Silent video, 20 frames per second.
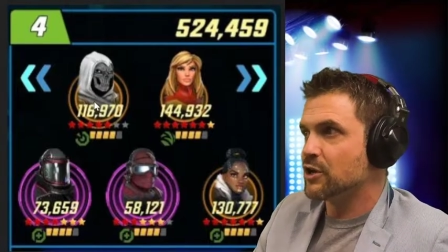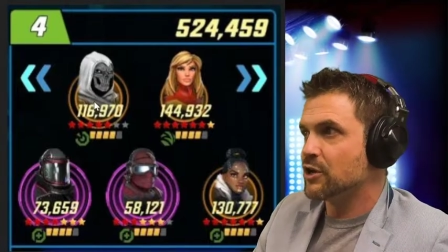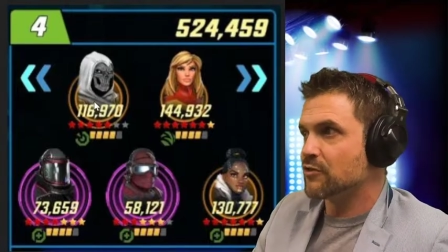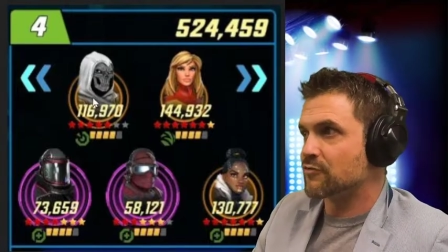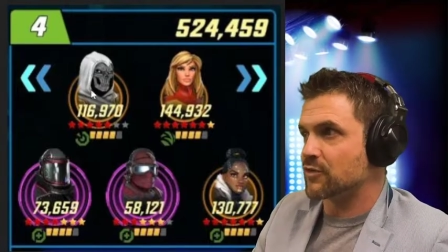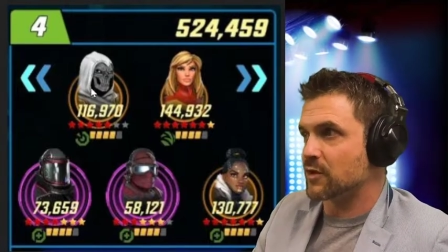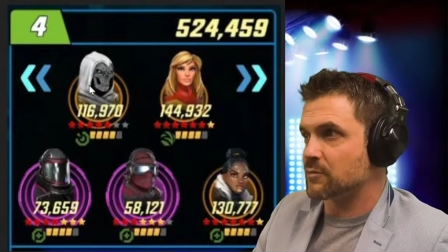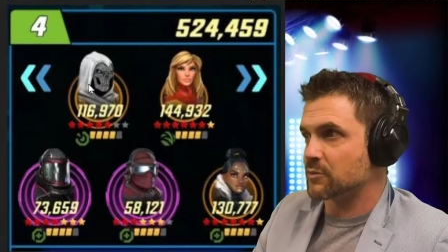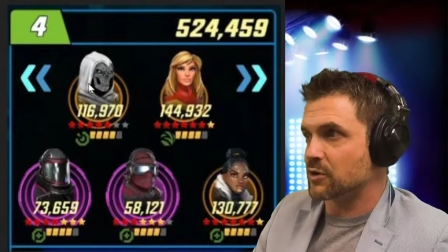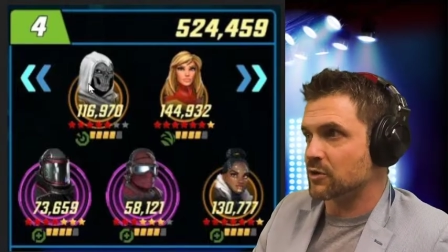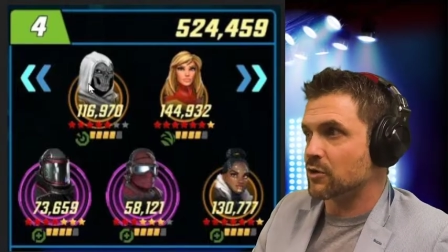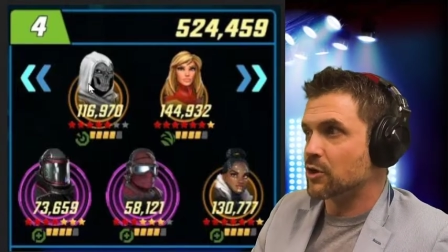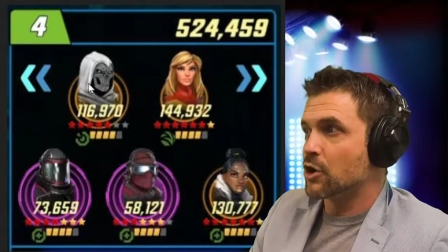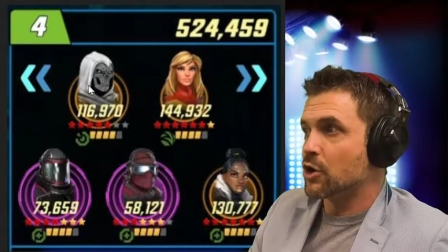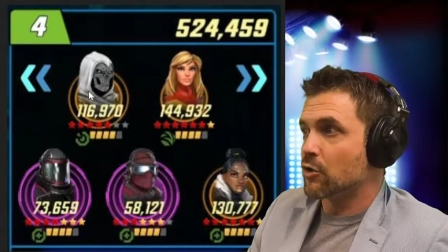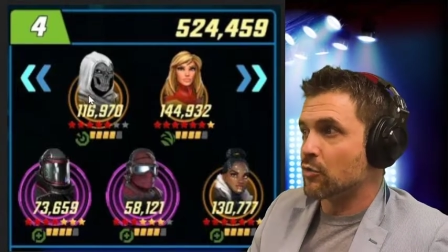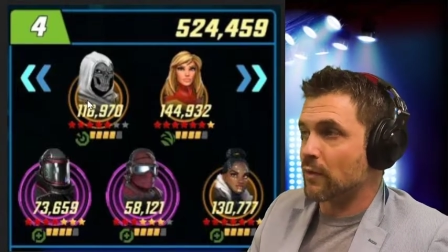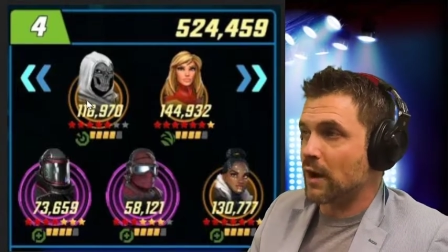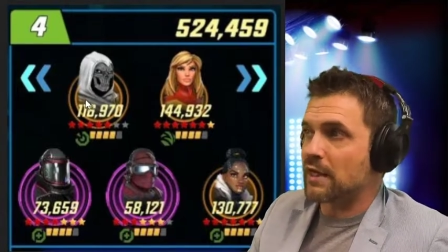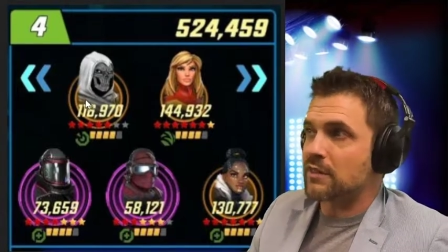from your
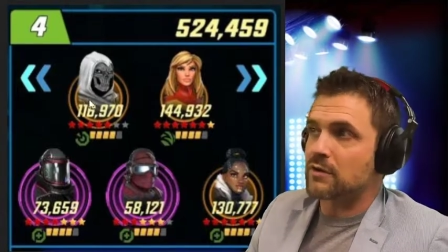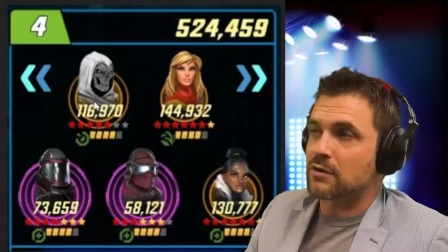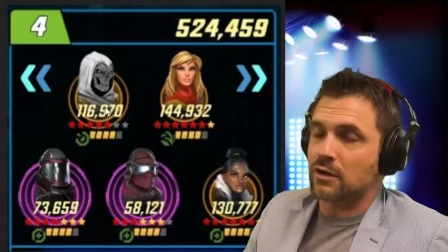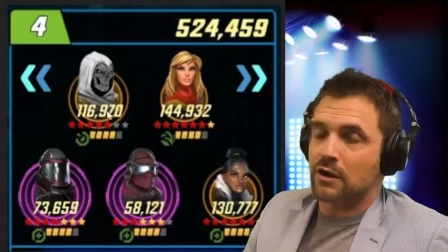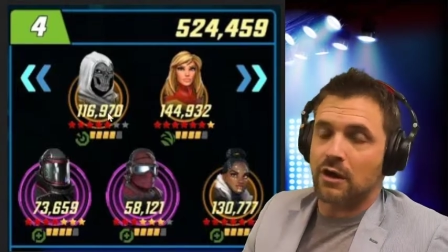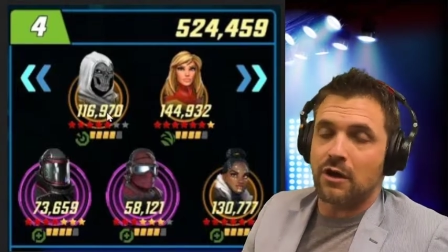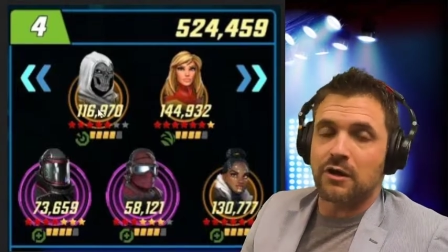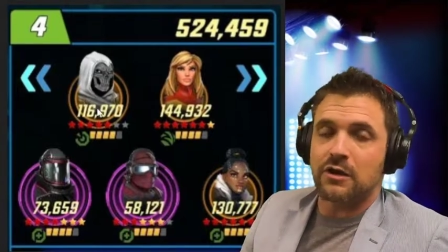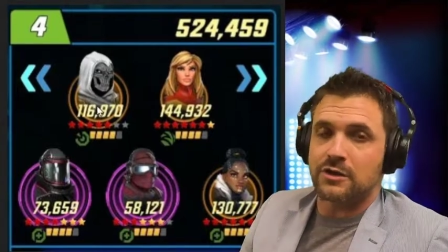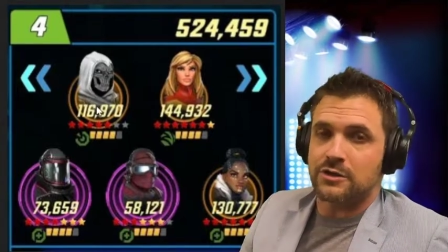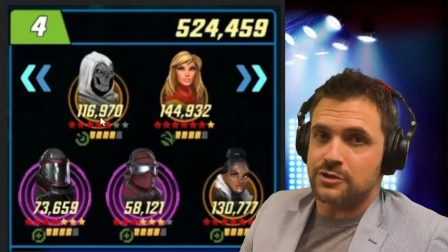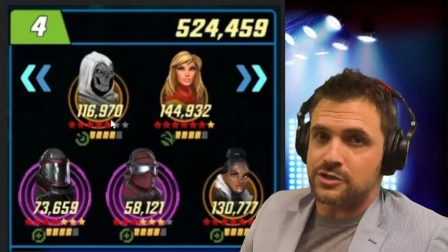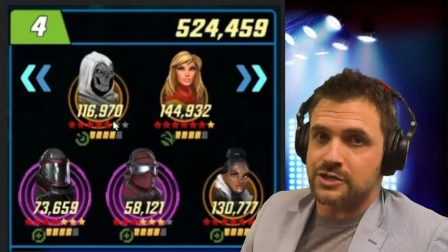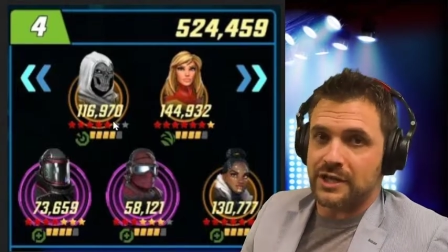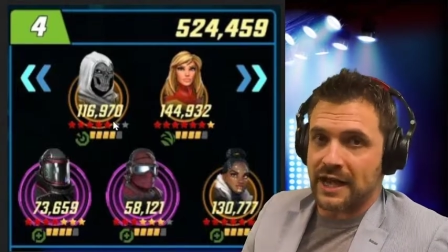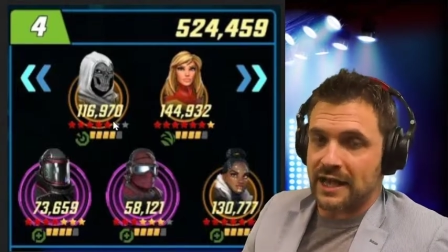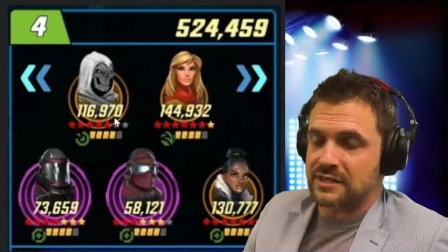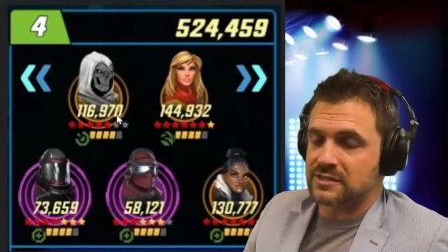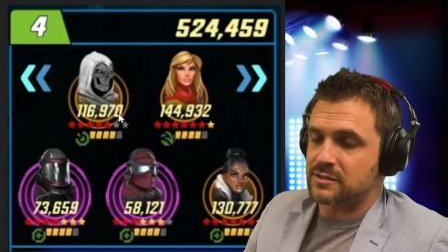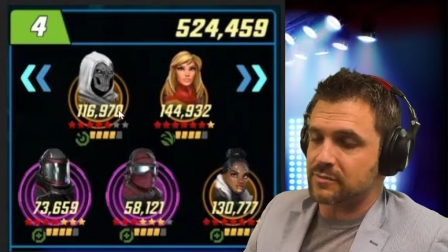rather large
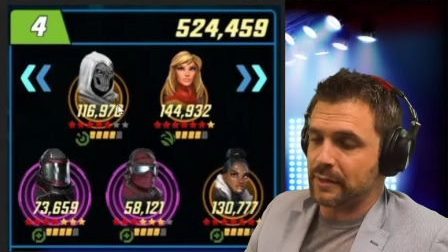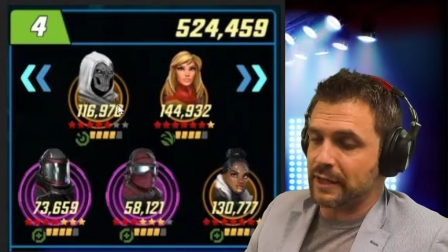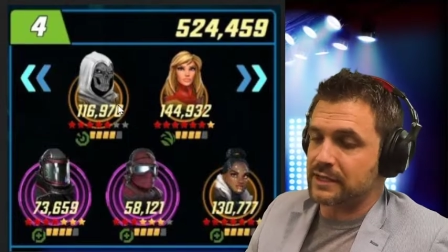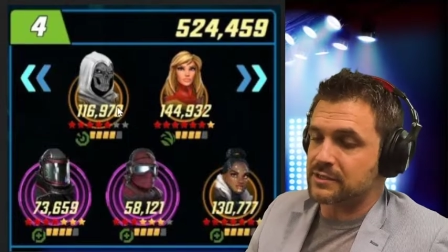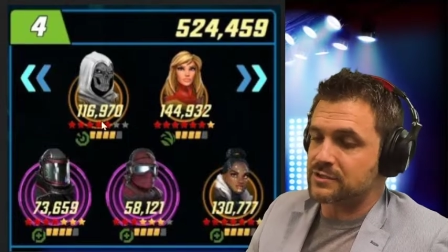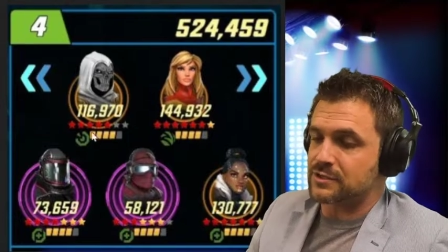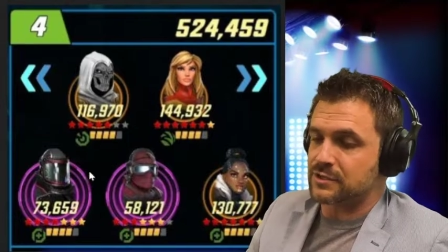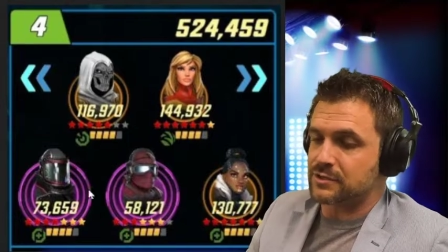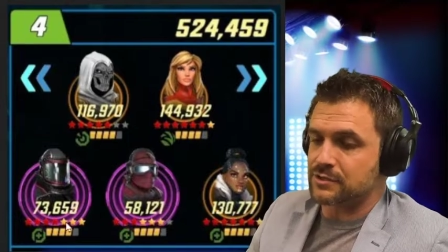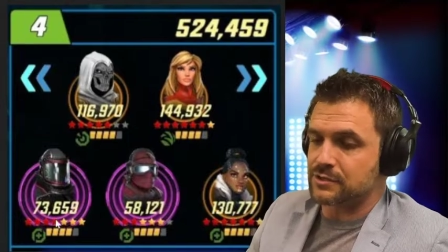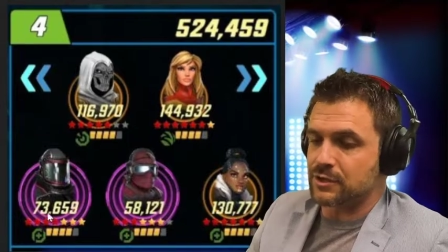Taskmaster.